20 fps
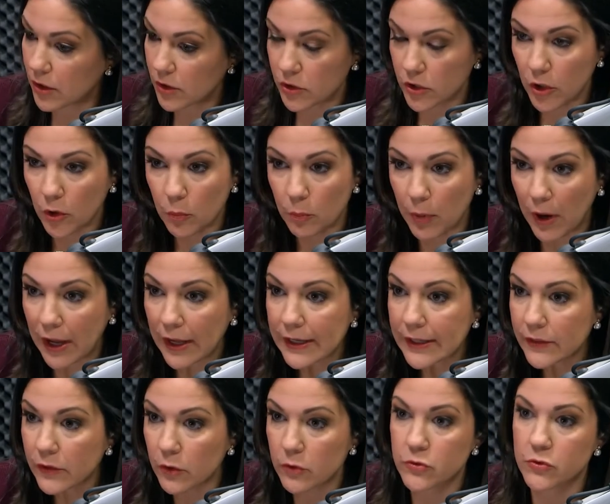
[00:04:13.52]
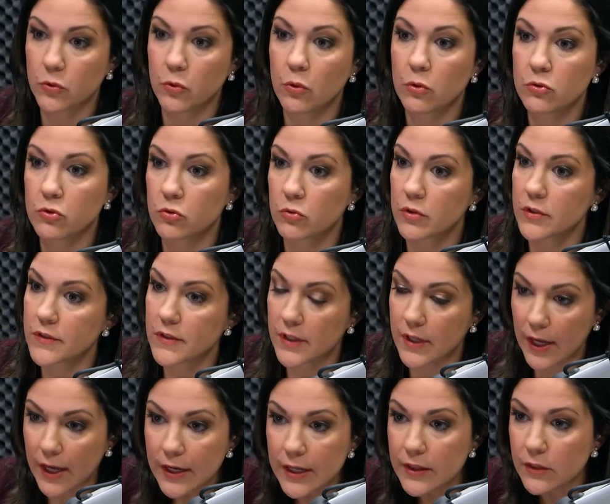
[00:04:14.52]
you know, buying those groceries,
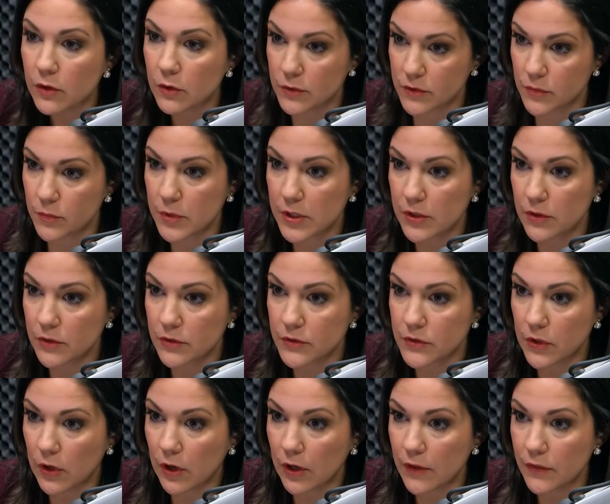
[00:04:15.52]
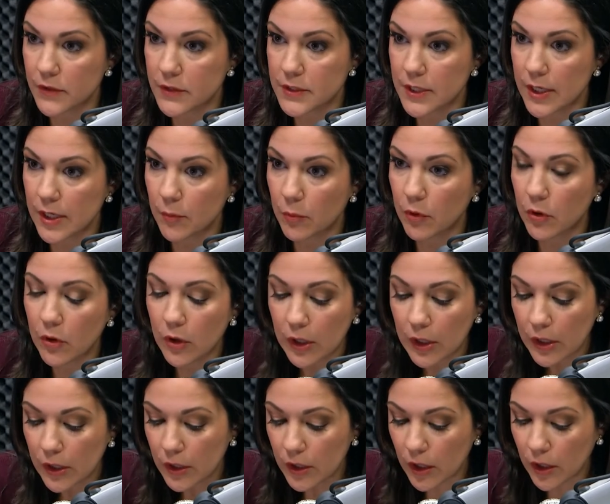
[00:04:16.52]
getting those meals on the table.
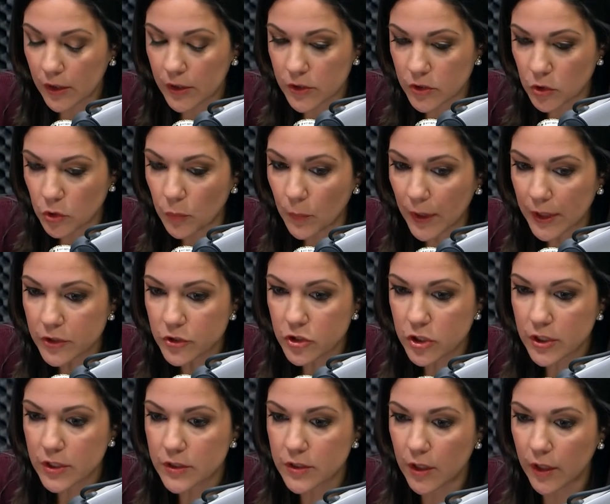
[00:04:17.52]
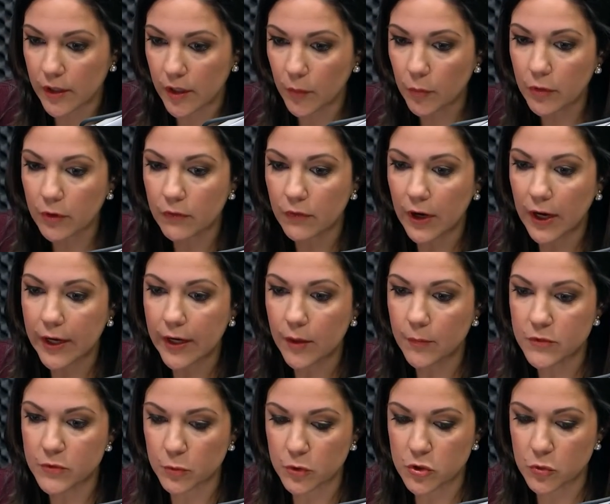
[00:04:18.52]
Uh, you mentioned a number of
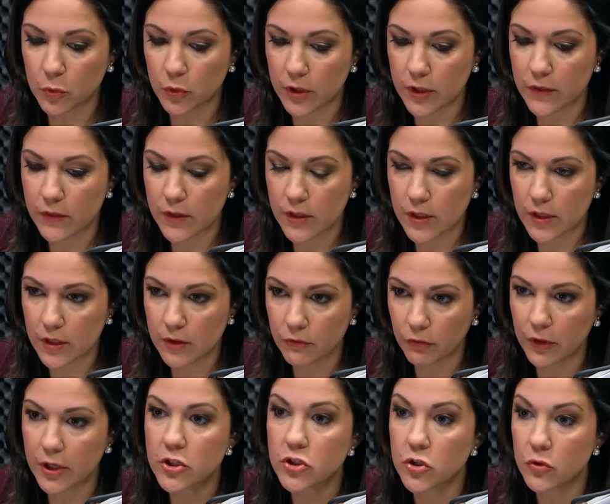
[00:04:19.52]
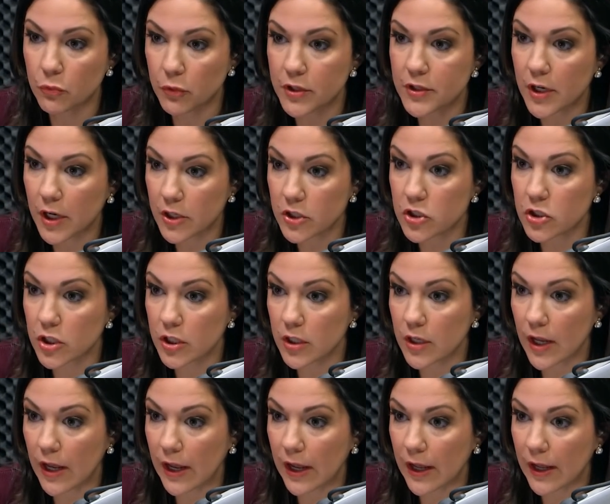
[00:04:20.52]
items which were in the Inflation Reduction
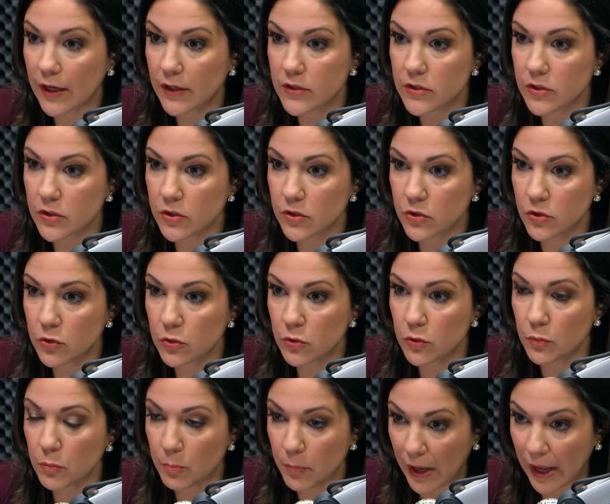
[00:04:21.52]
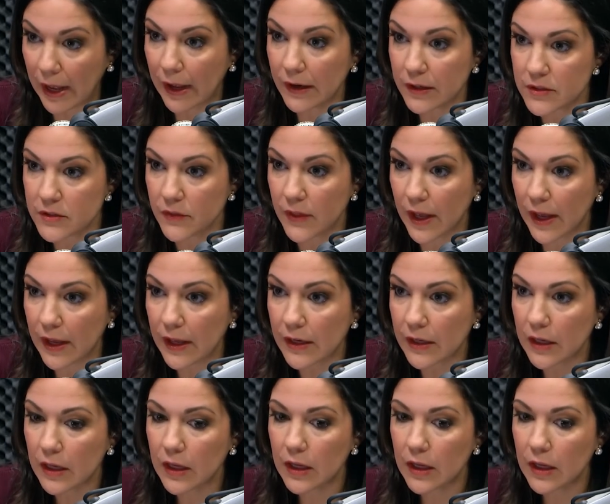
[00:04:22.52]
Act. You backed that.